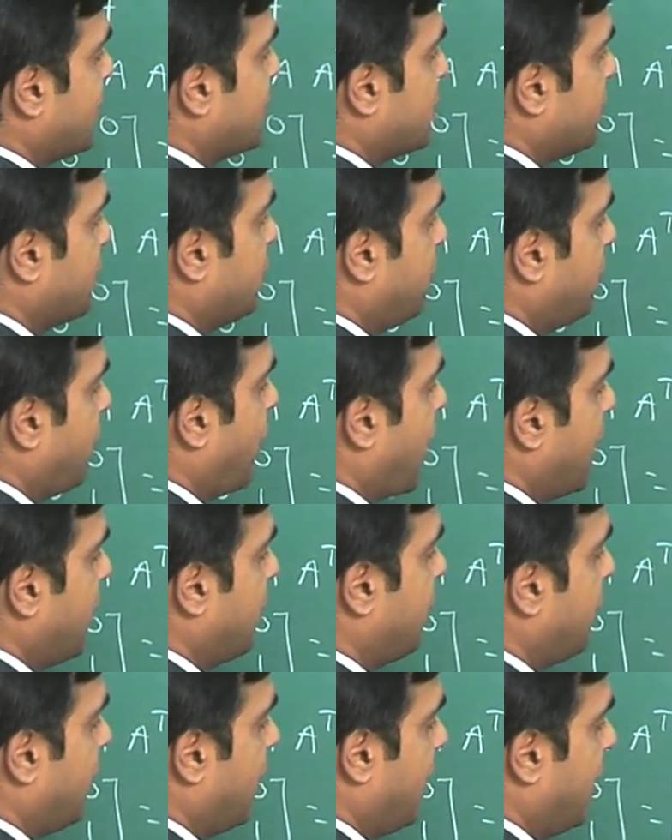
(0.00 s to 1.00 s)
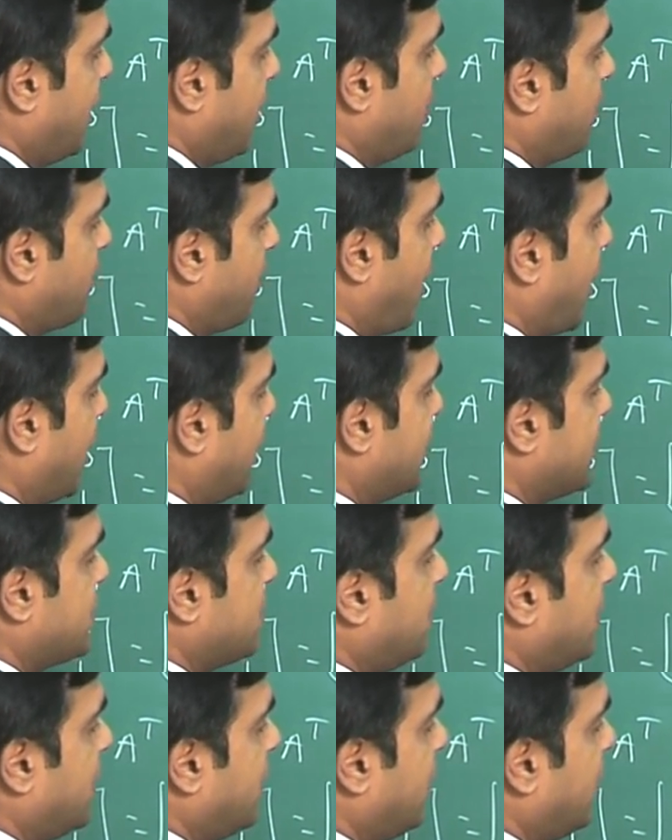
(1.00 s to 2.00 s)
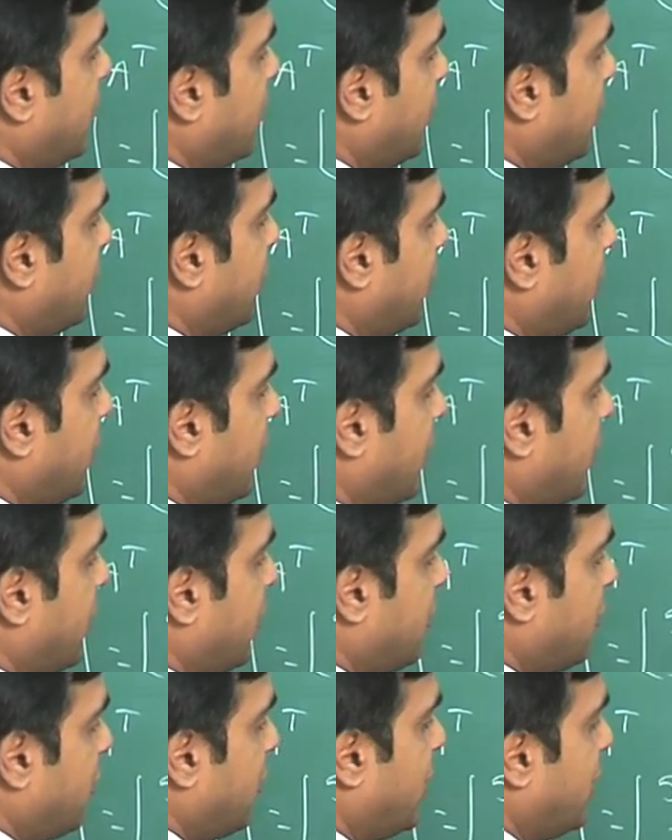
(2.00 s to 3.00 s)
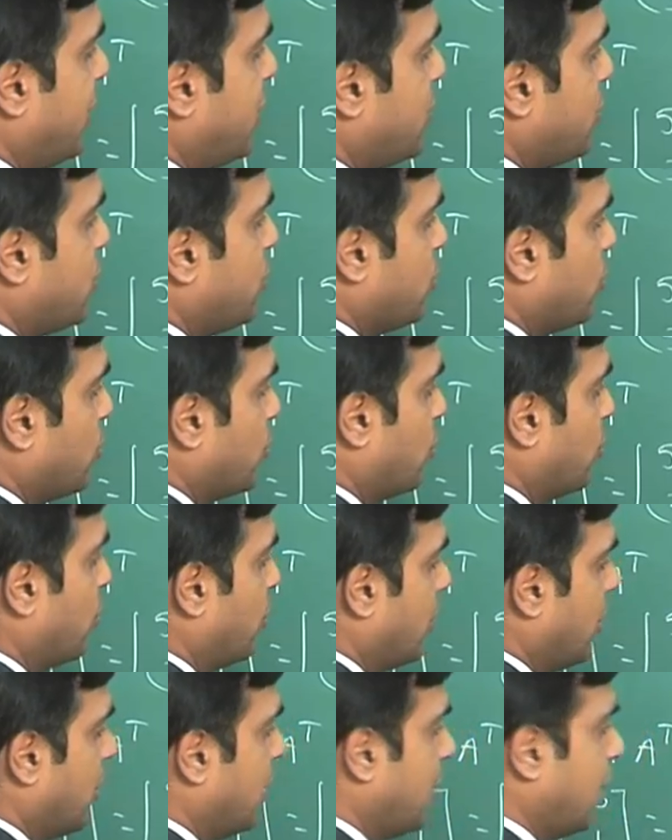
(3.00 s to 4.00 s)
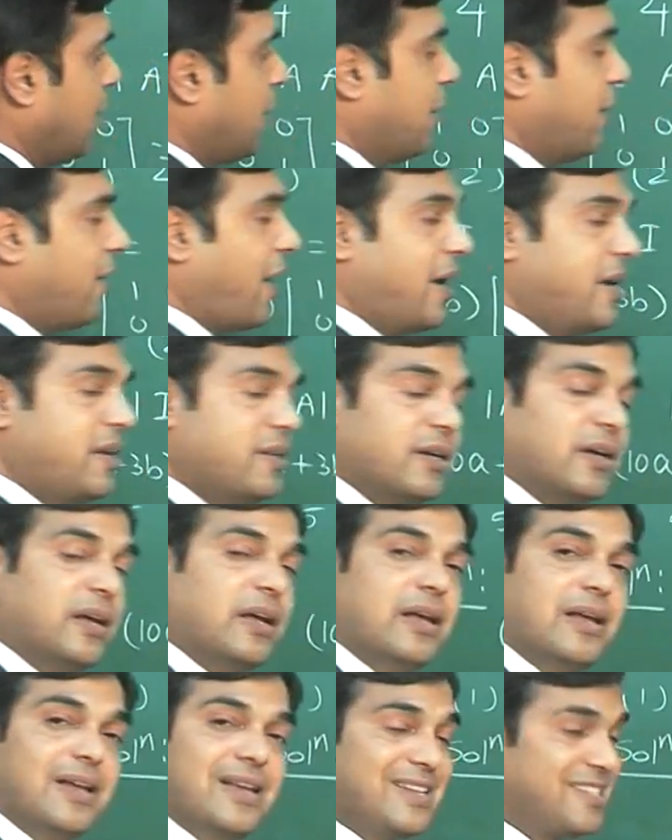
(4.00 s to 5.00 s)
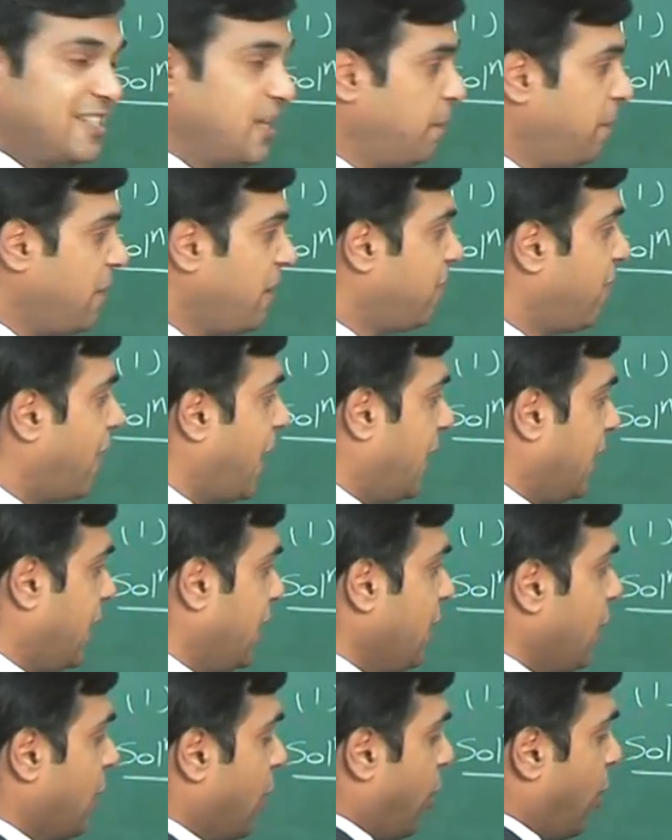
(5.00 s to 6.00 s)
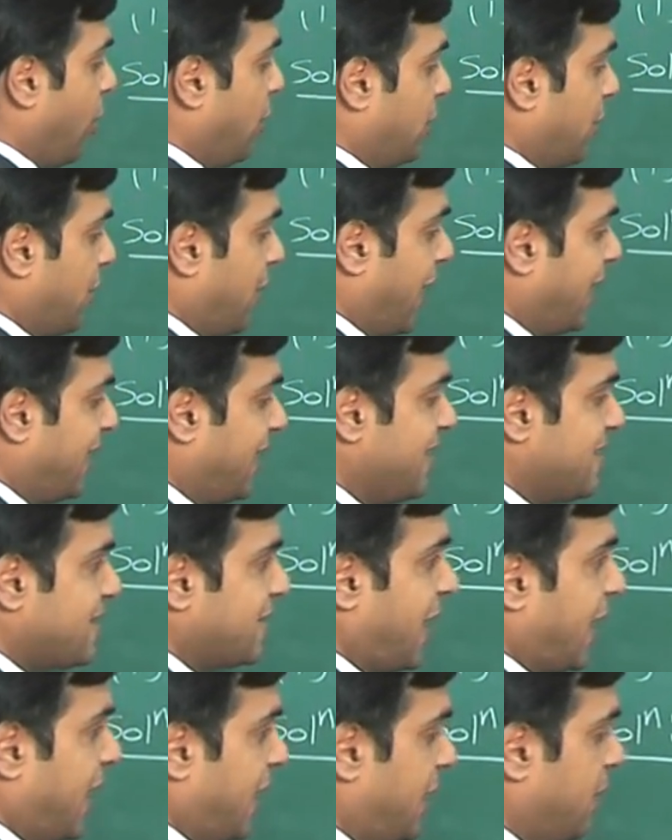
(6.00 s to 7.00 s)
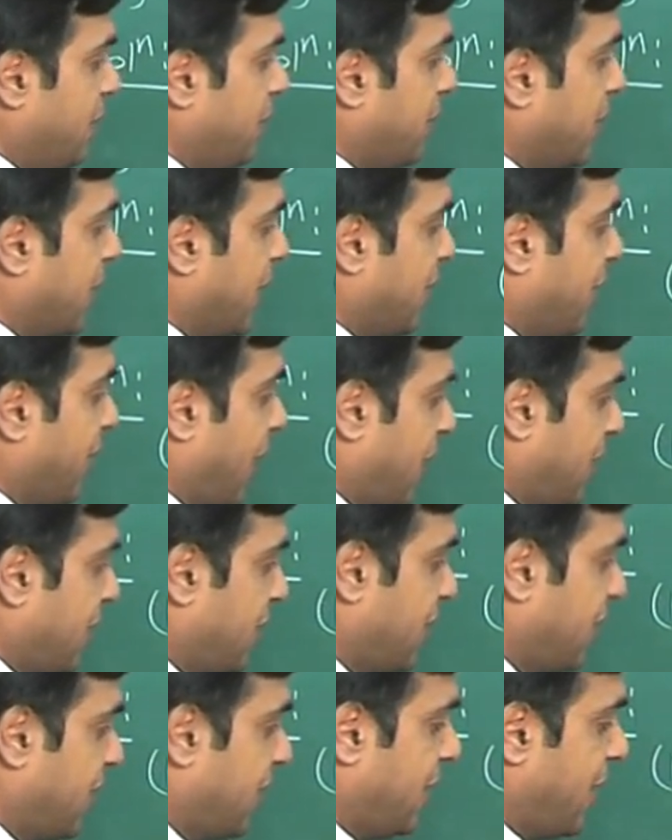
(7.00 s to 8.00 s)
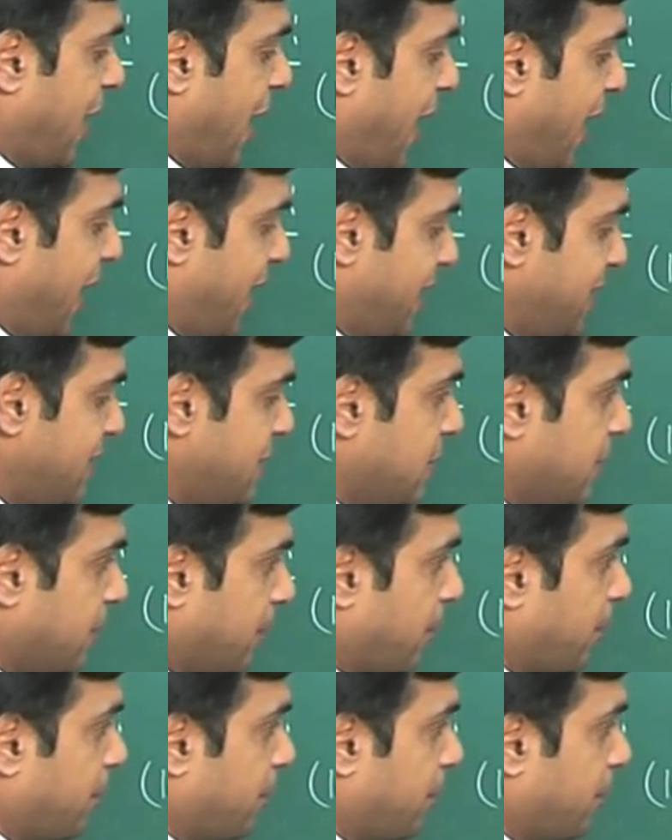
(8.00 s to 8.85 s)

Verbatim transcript: is 5A minus B here 3 2 right. Simplifying on the right hand side, we can write here as